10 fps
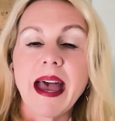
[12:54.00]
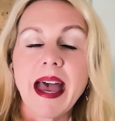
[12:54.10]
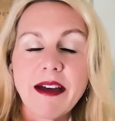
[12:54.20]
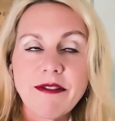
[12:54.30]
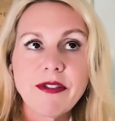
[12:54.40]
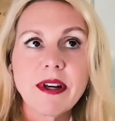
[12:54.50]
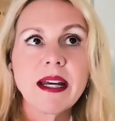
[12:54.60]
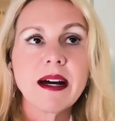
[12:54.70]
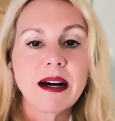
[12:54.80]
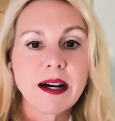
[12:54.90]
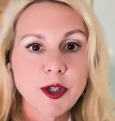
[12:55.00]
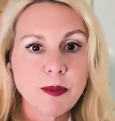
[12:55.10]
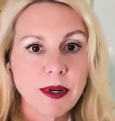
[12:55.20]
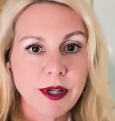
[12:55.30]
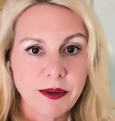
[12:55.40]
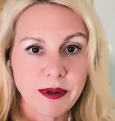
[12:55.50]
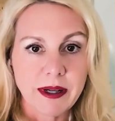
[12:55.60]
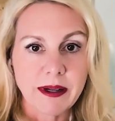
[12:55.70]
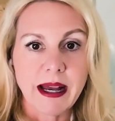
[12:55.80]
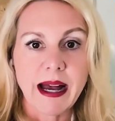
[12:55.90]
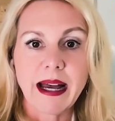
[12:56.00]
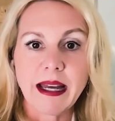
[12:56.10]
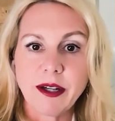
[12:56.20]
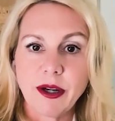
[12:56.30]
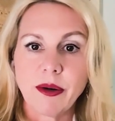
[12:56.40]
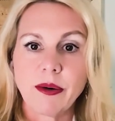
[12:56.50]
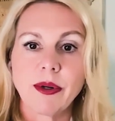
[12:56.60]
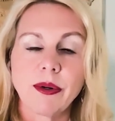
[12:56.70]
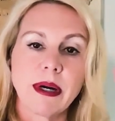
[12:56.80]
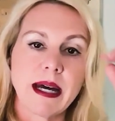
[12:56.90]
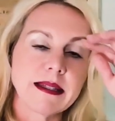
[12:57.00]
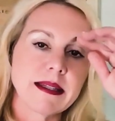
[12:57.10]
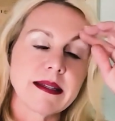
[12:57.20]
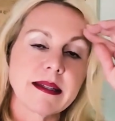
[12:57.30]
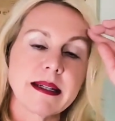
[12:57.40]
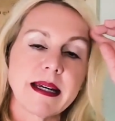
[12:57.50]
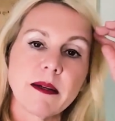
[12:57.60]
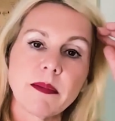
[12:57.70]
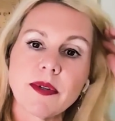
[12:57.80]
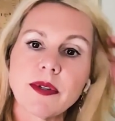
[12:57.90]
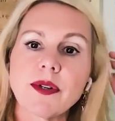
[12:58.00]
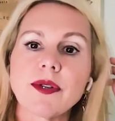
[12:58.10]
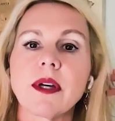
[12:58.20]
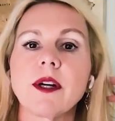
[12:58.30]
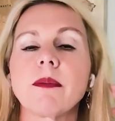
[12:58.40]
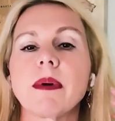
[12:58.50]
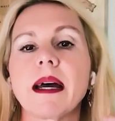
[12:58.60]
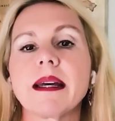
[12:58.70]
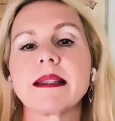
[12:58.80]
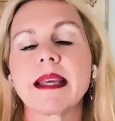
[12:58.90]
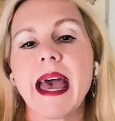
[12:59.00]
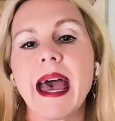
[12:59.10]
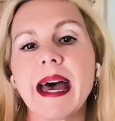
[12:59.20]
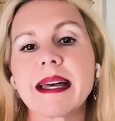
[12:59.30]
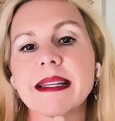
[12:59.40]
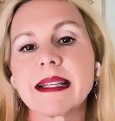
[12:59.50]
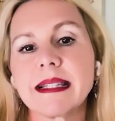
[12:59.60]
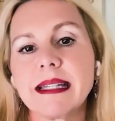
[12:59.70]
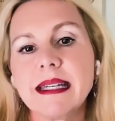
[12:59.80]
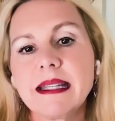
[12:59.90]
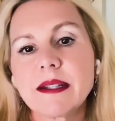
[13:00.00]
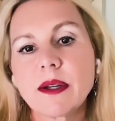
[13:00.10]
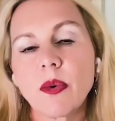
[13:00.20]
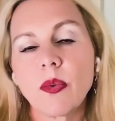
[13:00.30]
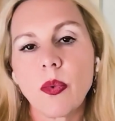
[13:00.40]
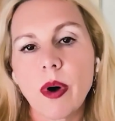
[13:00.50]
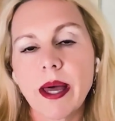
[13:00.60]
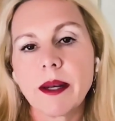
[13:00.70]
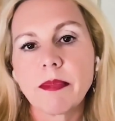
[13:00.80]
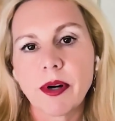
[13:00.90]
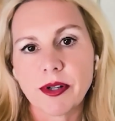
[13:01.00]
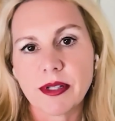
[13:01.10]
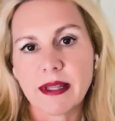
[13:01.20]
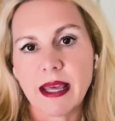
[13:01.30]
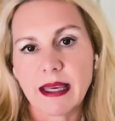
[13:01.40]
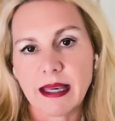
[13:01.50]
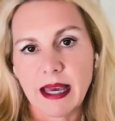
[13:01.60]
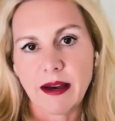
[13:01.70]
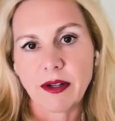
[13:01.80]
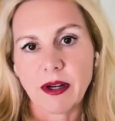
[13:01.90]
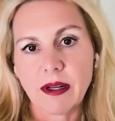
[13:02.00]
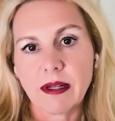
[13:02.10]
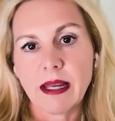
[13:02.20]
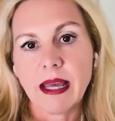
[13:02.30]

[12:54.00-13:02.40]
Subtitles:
Every entrepreneur I know who has a sustainable social enterprise has at least one person they can count on.